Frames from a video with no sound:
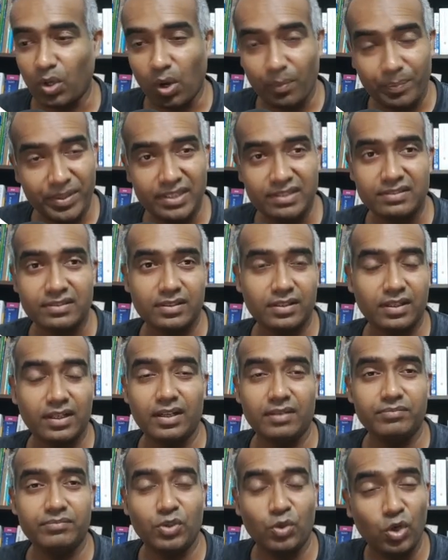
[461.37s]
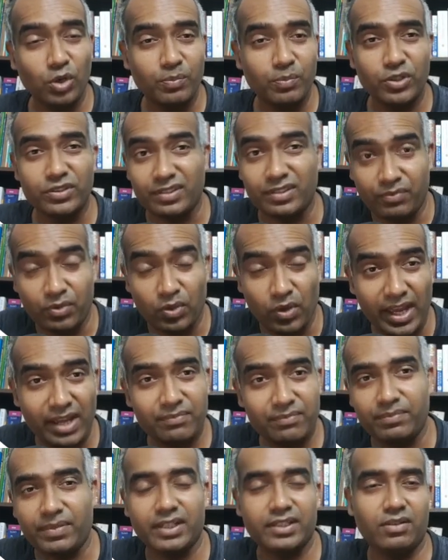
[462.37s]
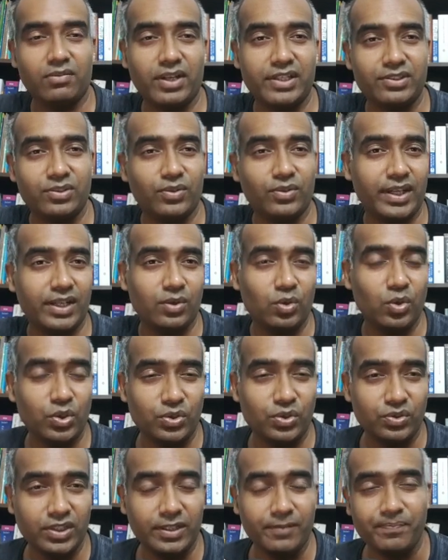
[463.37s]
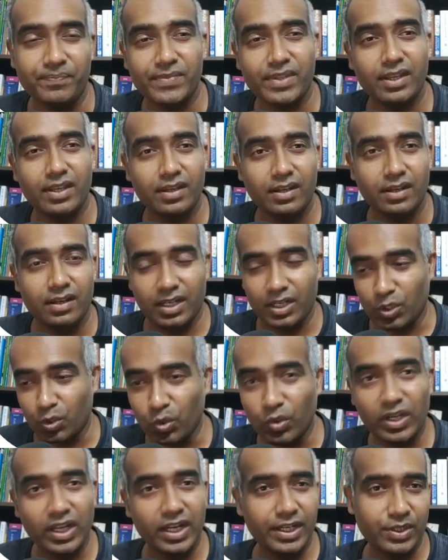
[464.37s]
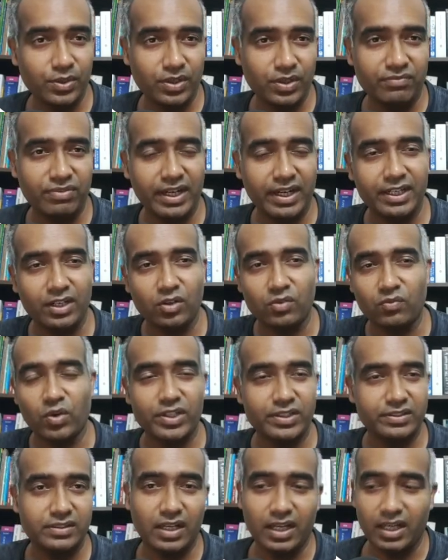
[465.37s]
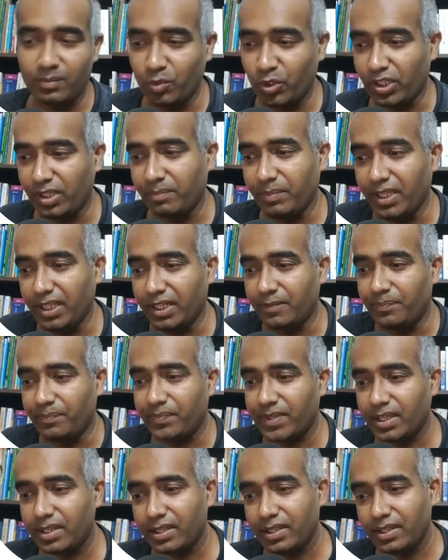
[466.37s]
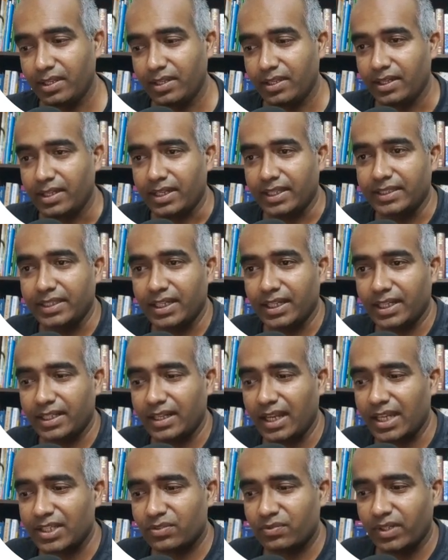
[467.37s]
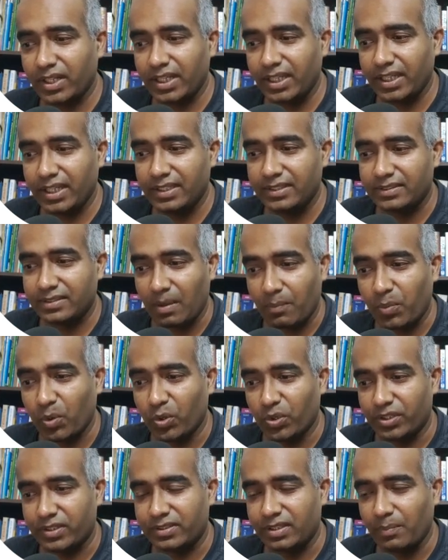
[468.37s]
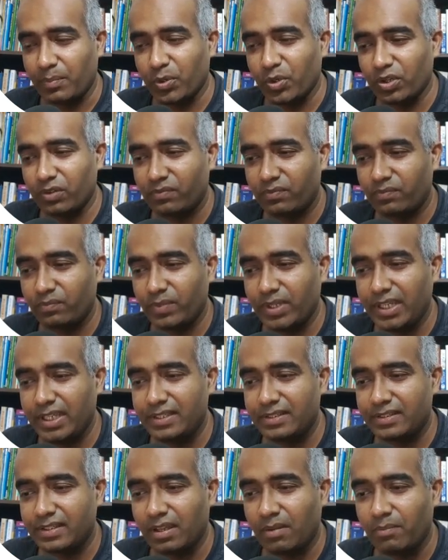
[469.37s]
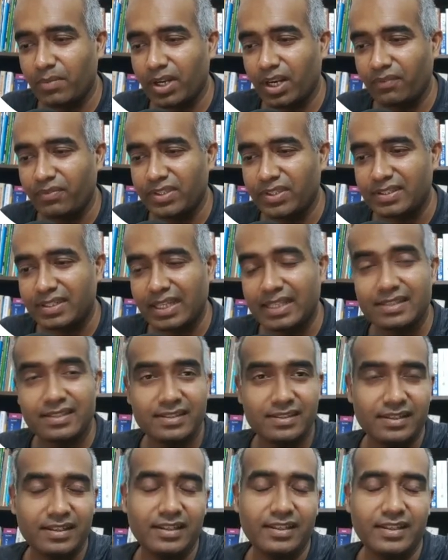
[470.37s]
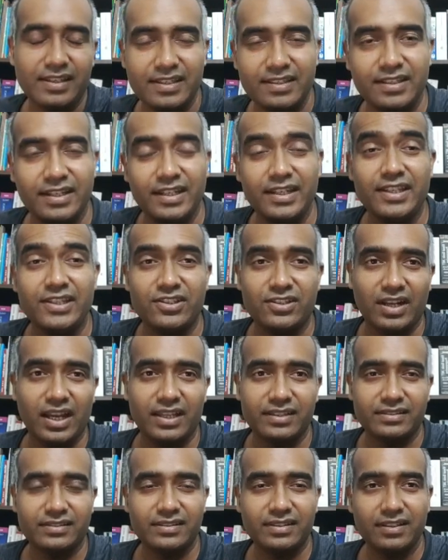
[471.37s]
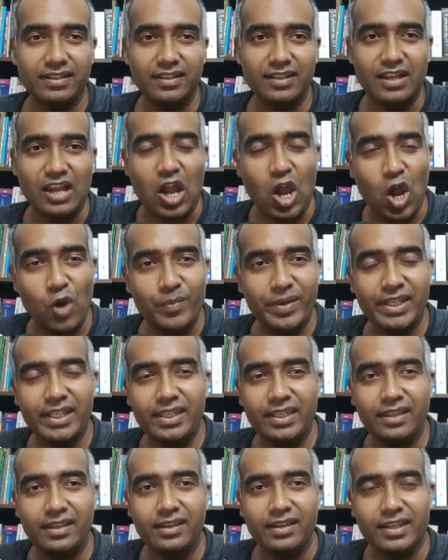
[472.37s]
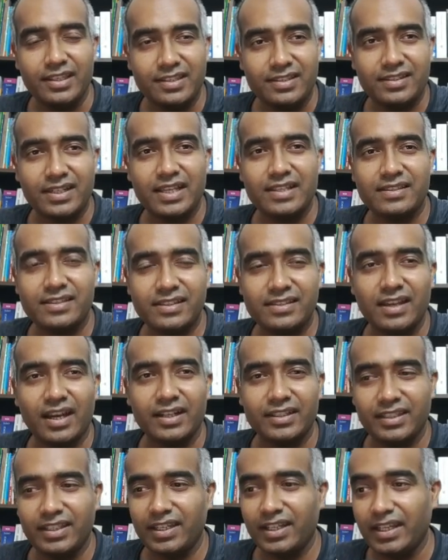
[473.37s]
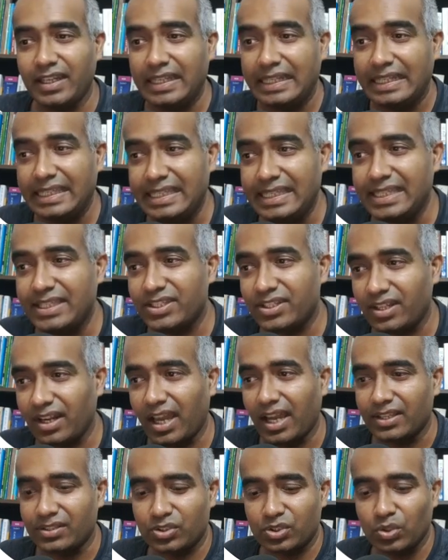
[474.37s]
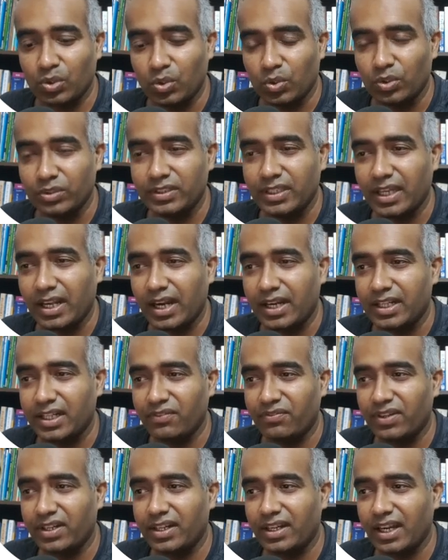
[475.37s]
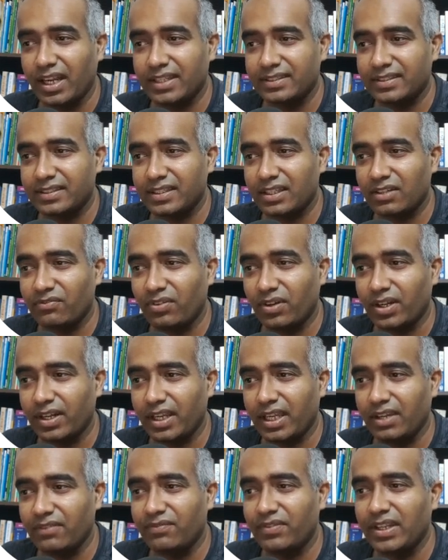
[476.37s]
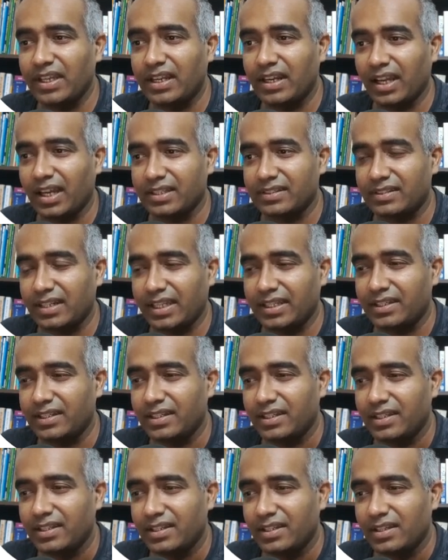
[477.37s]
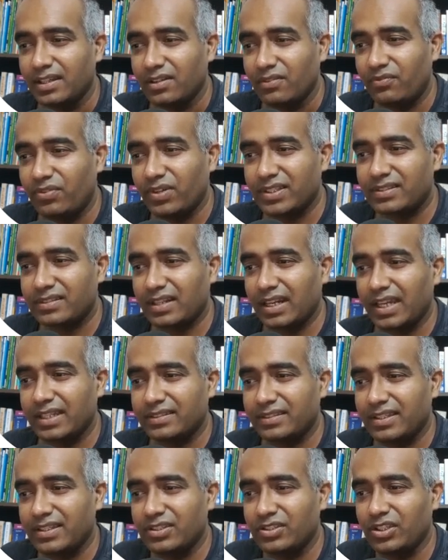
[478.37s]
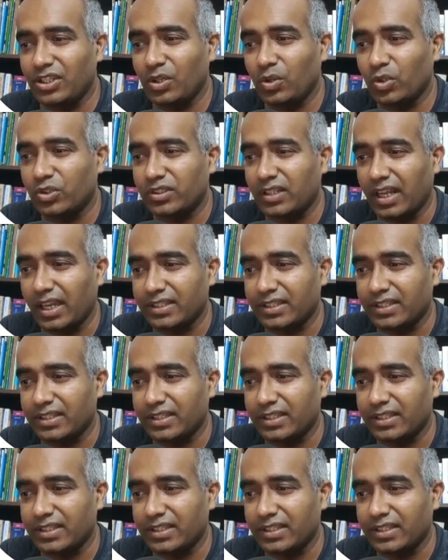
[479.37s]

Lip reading: copies, notebooks if you have. Otherwise, you can go to the Google and you can find out what is the harmonic mean. And the last one is support. Support means number of instances in each class. How many instances are there in each class? So there are different classes, and for every class, like first class is zeroth